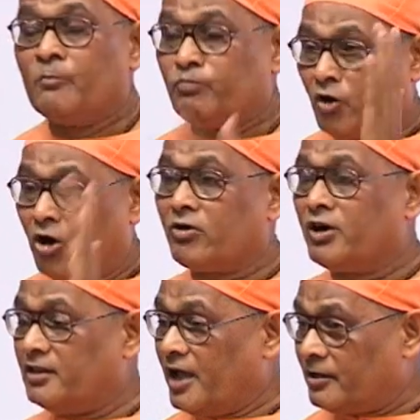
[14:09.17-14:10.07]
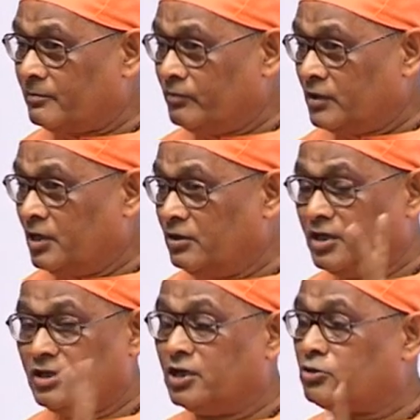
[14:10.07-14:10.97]
Not only that, in the
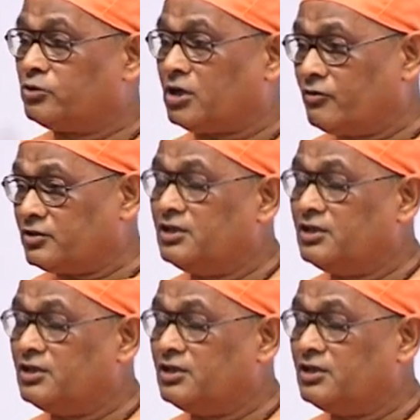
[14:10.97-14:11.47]
year 2000,